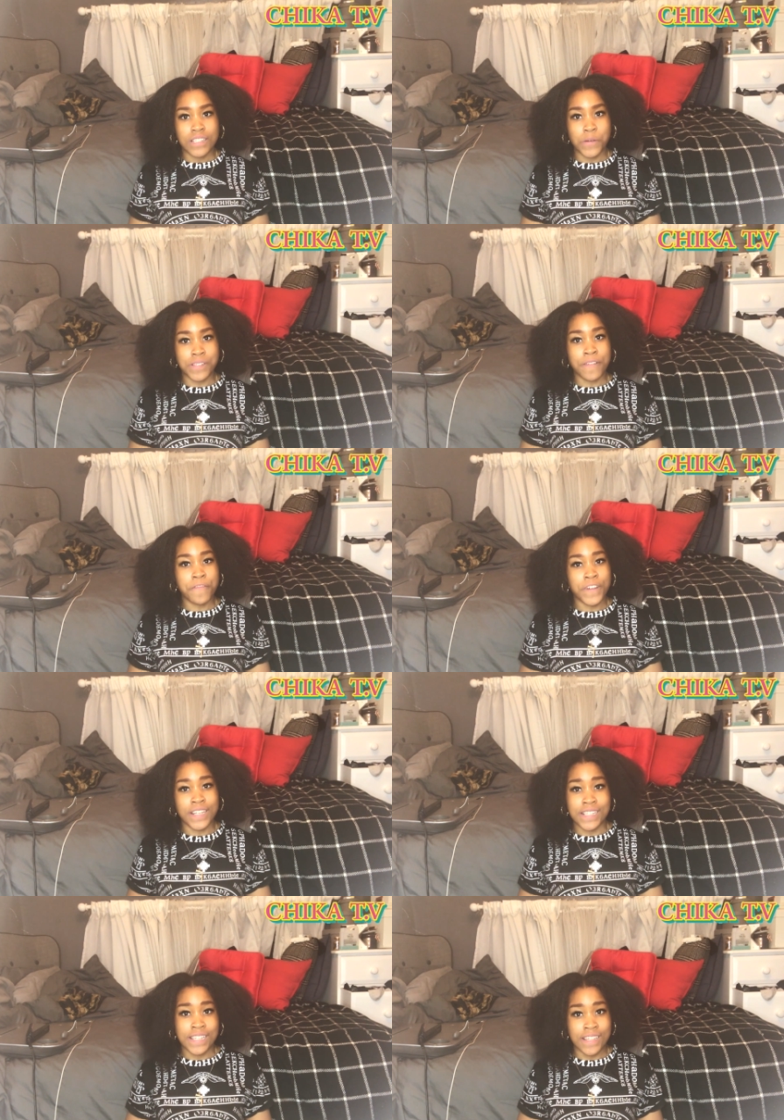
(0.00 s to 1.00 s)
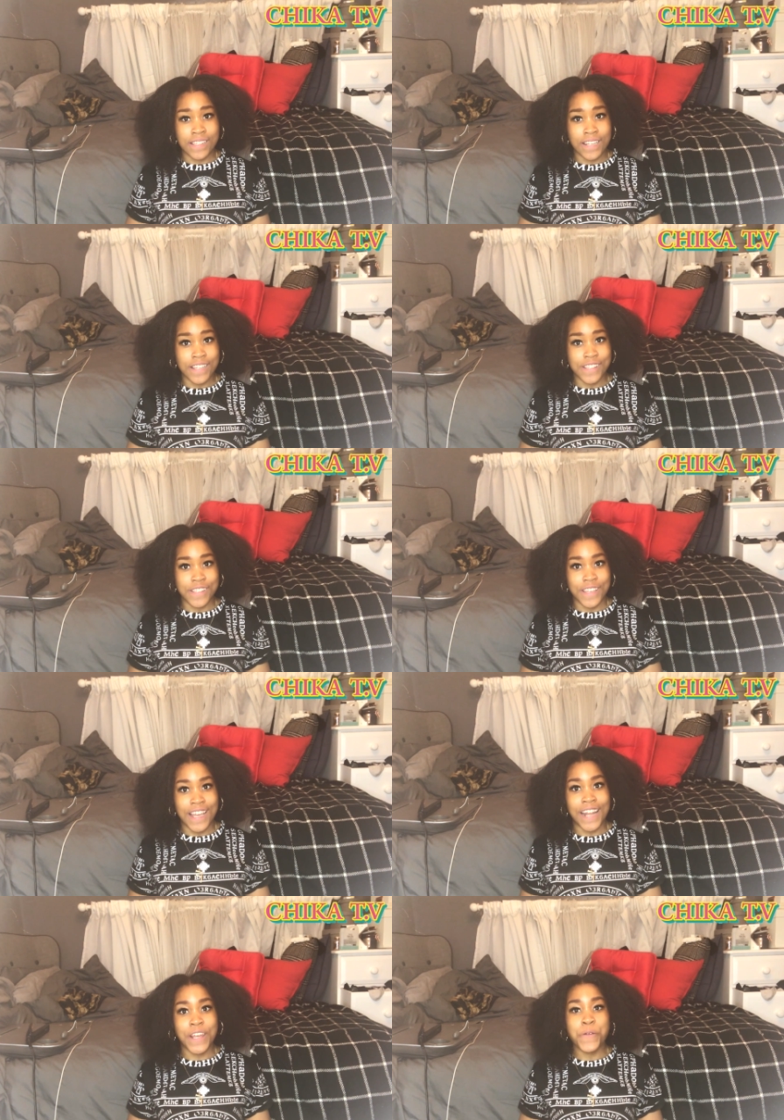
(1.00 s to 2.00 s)
there were some funny scenes in it
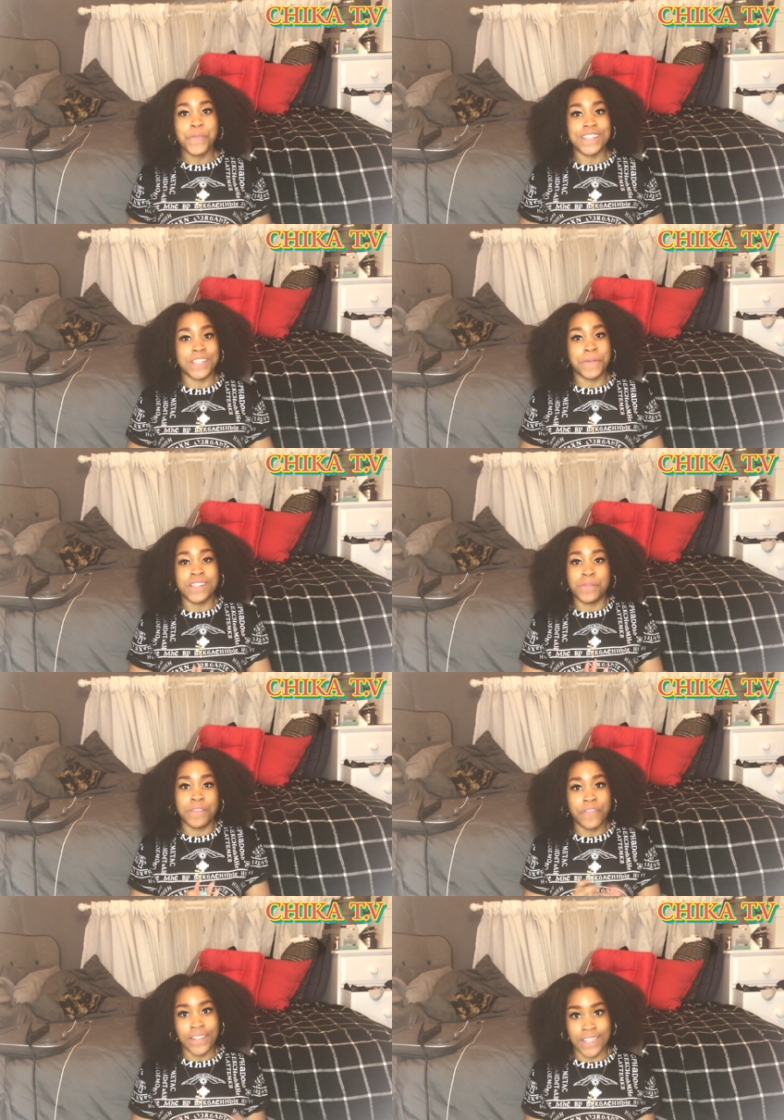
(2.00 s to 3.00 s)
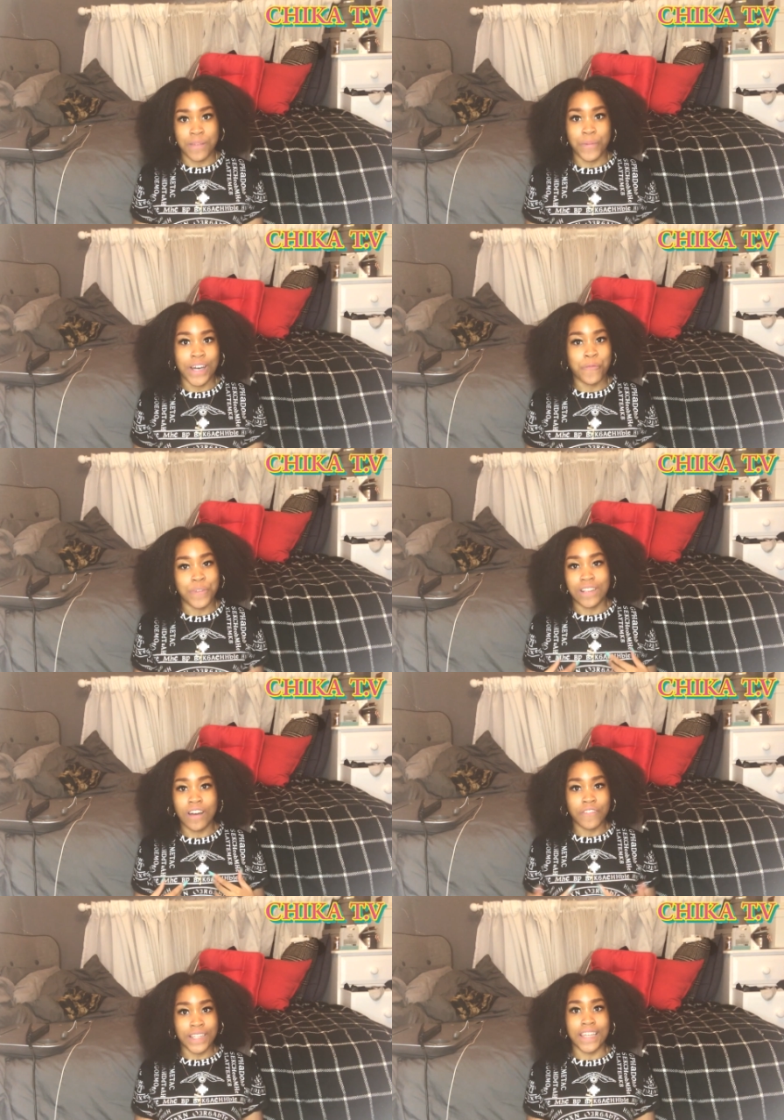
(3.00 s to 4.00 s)
too. I know it wasn't supposed to be funny, but we
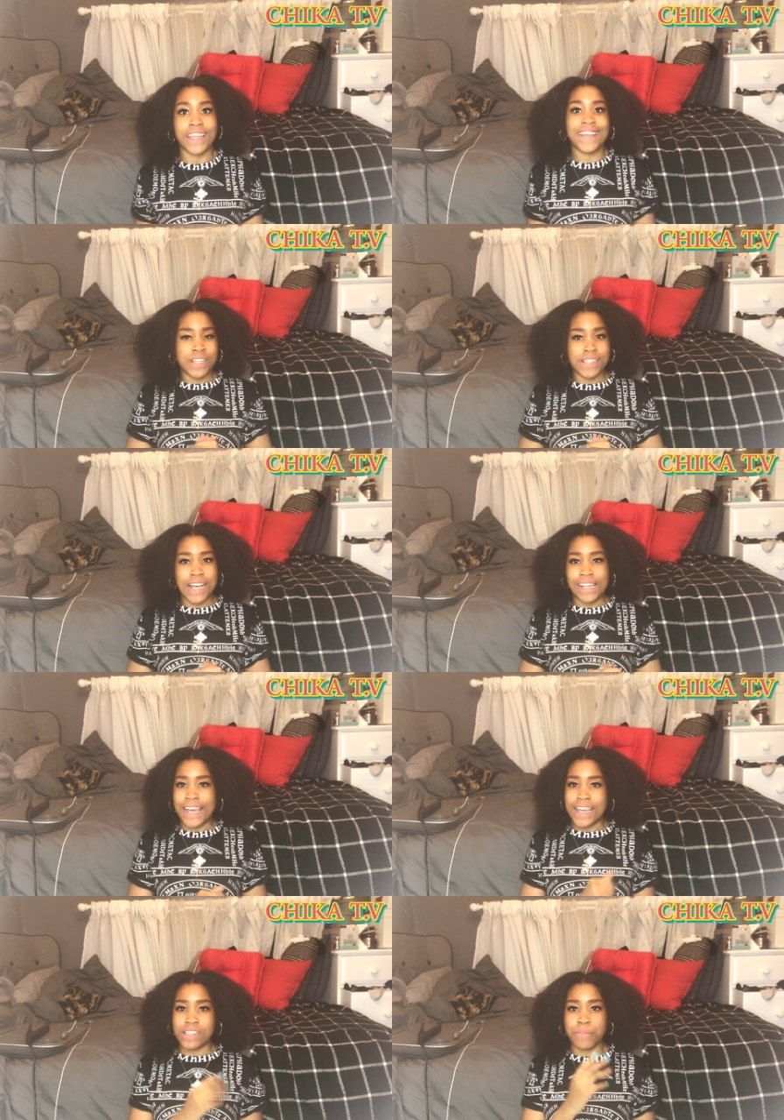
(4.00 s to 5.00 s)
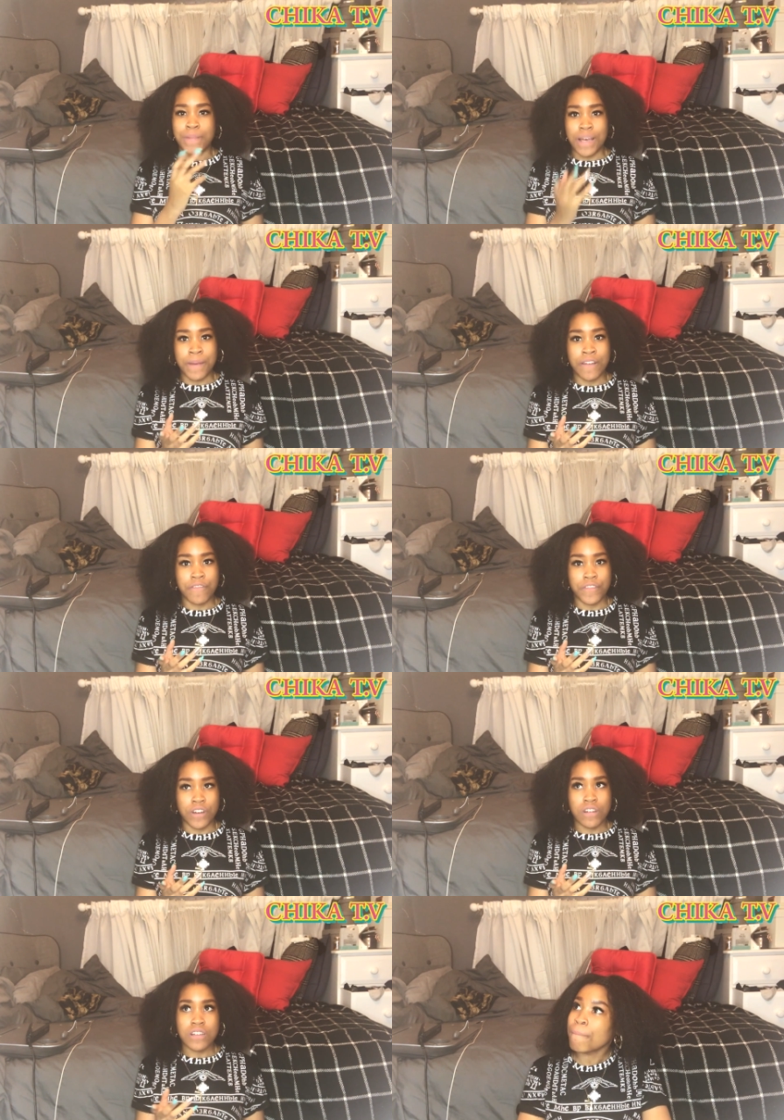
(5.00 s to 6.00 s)
laughed at it. I liked Black
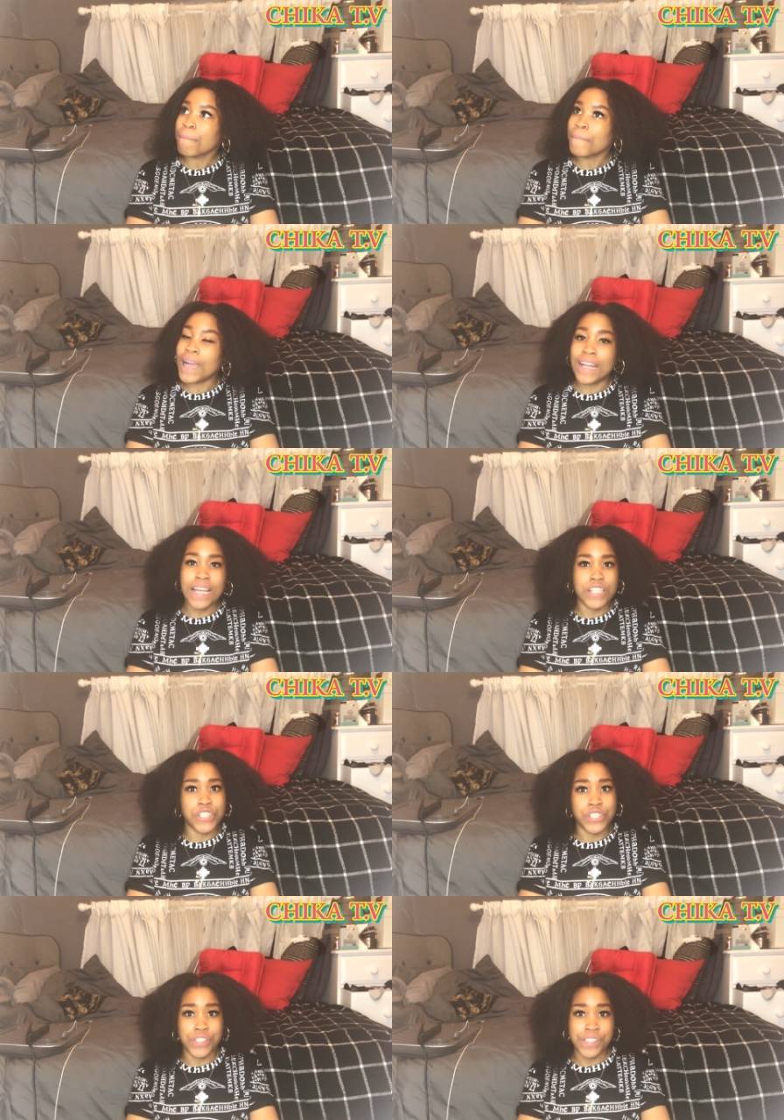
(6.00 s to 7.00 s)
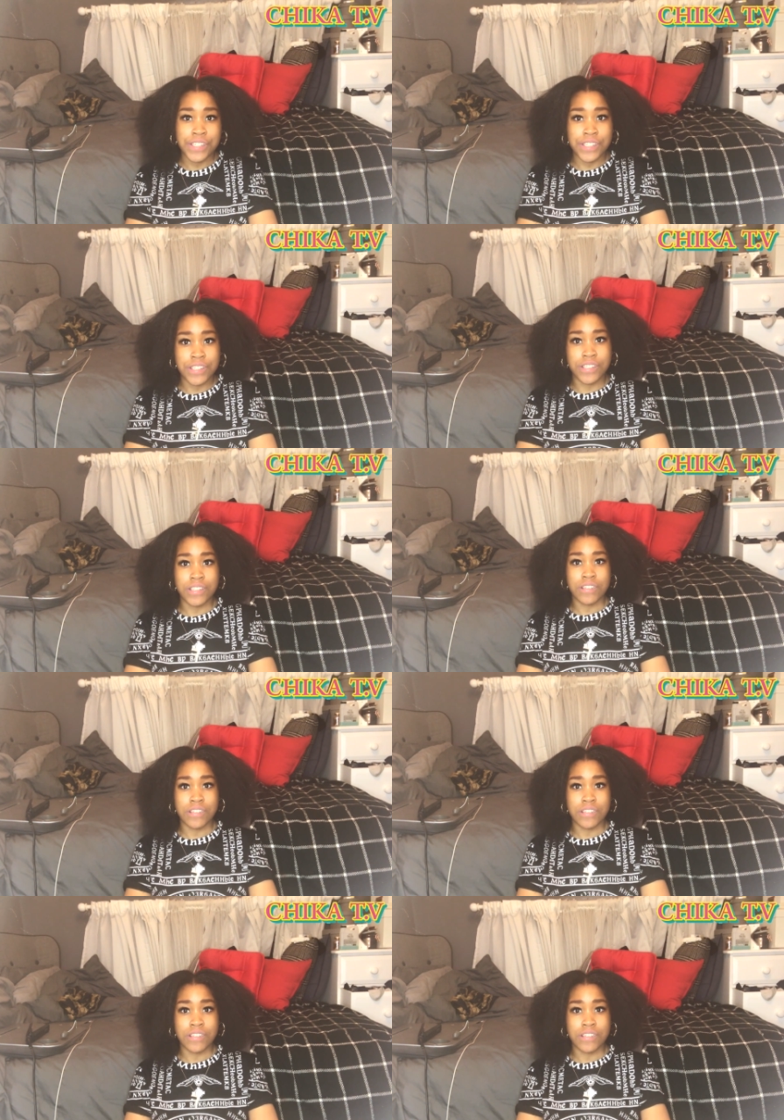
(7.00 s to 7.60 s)
Panther. I liked Juice.